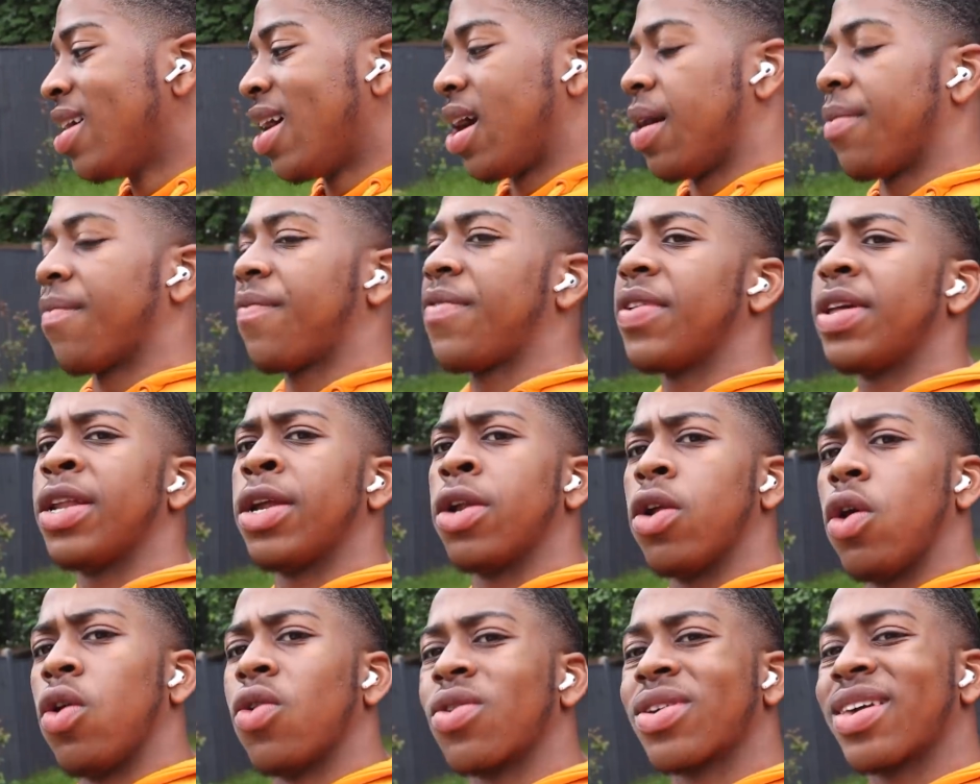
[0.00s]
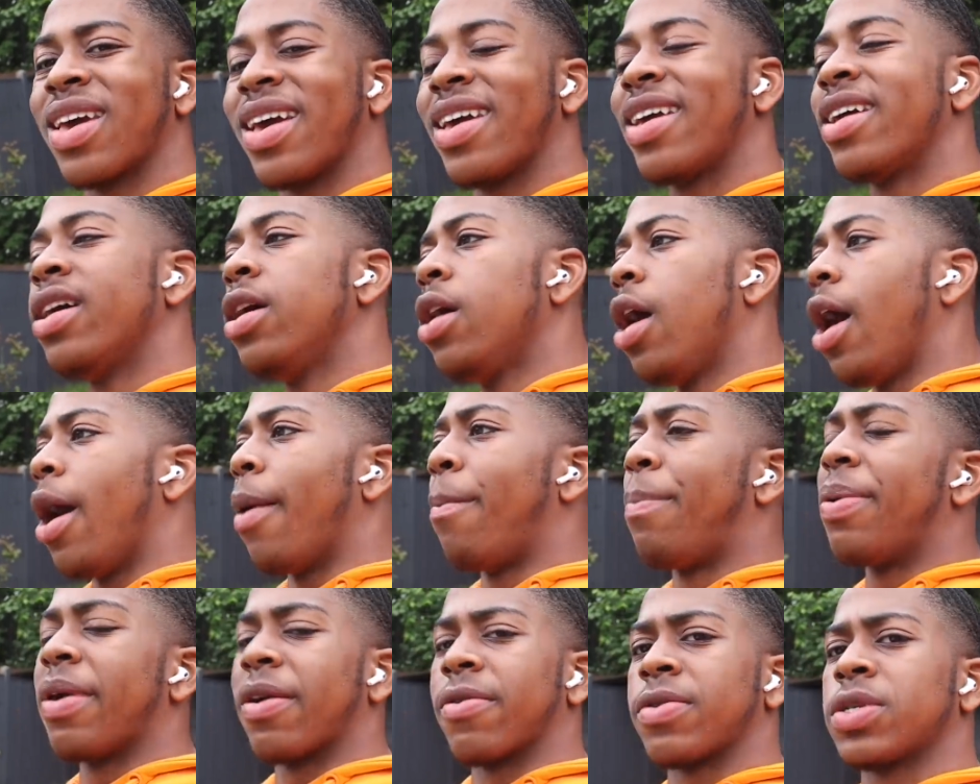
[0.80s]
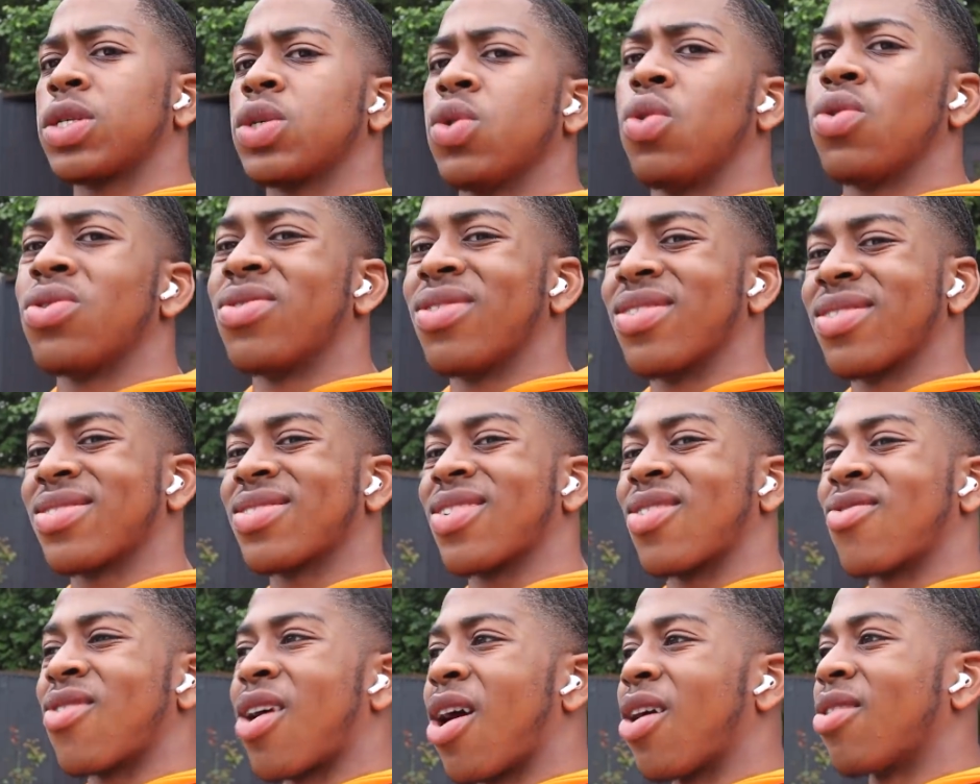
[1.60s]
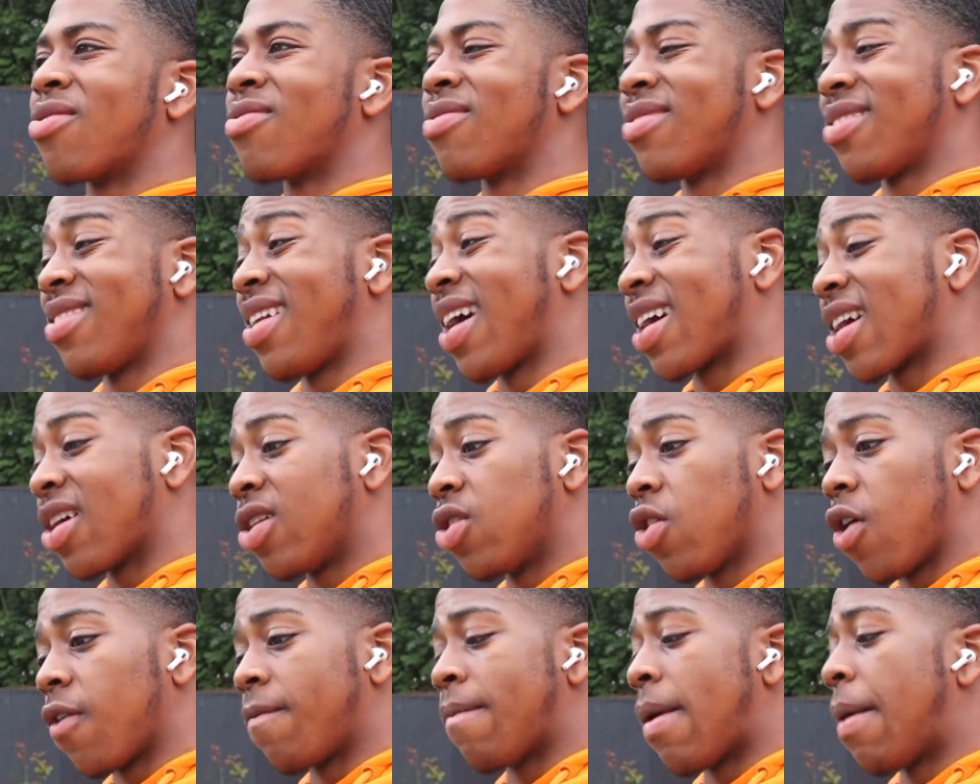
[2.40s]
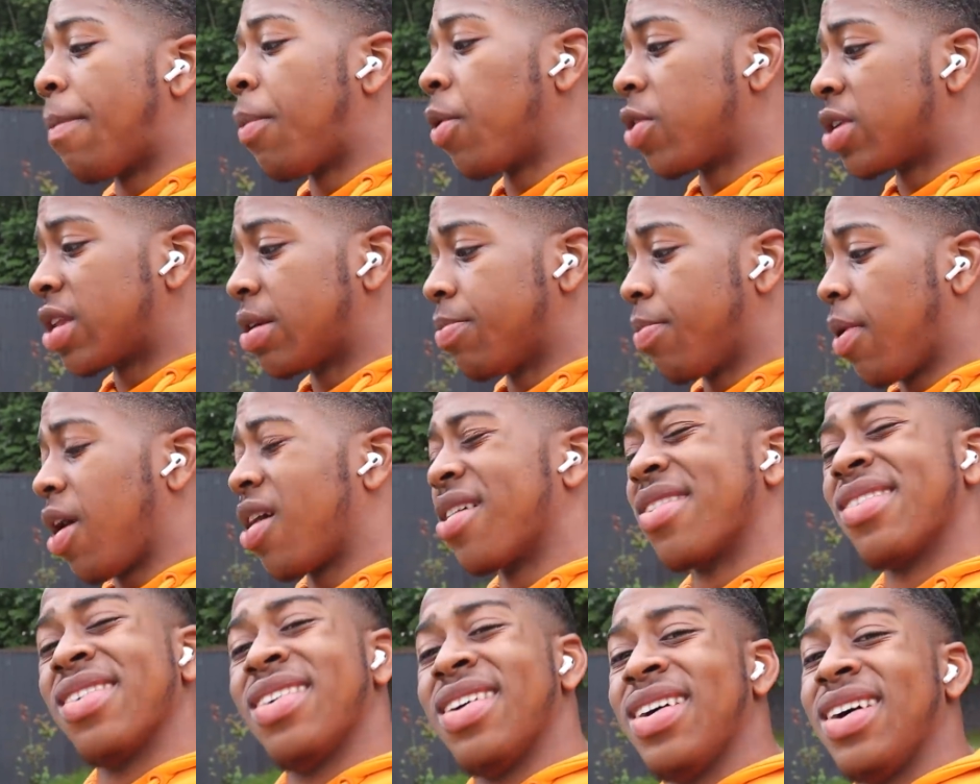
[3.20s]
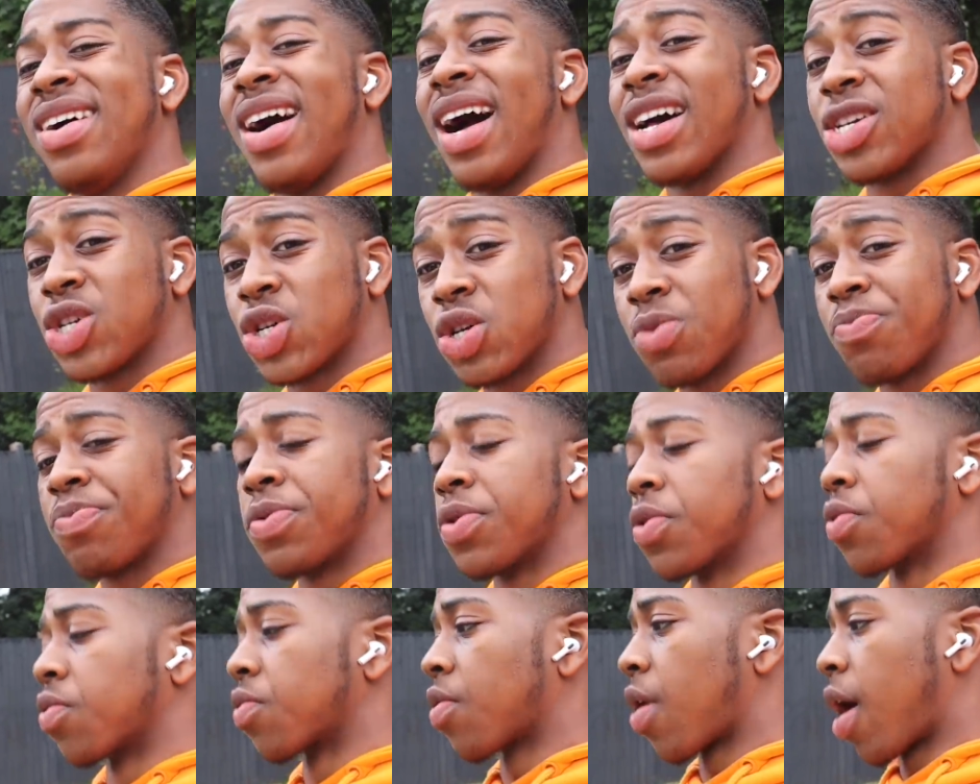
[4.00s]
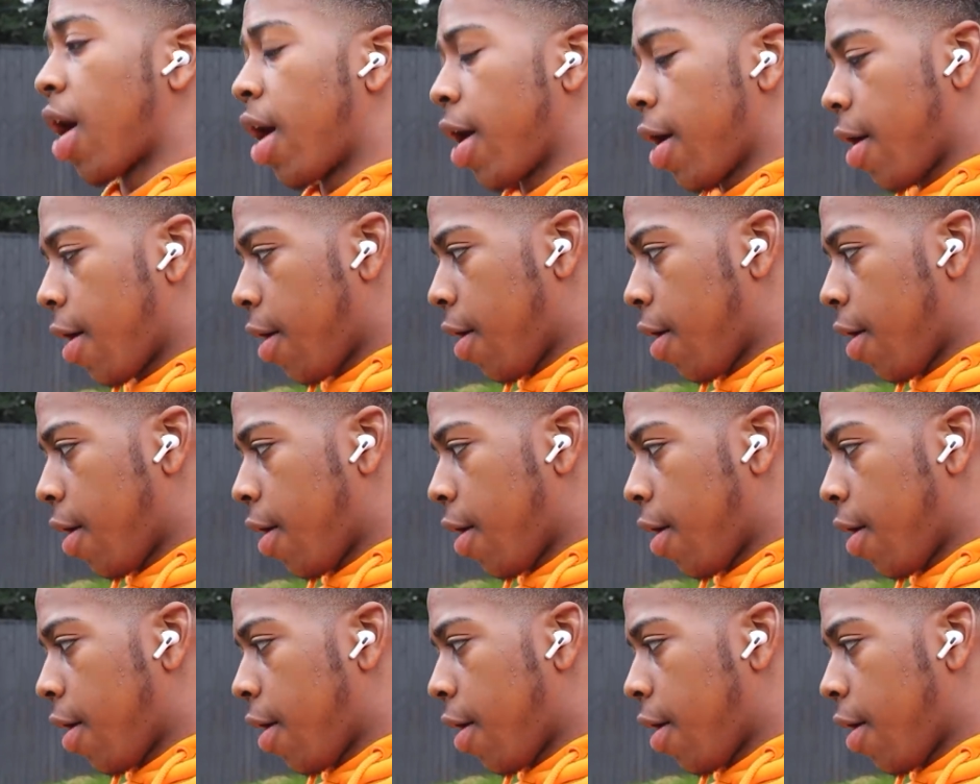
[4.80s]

I'm feeling okay. A bit of soreness around like a lot of my body, but I should be all right.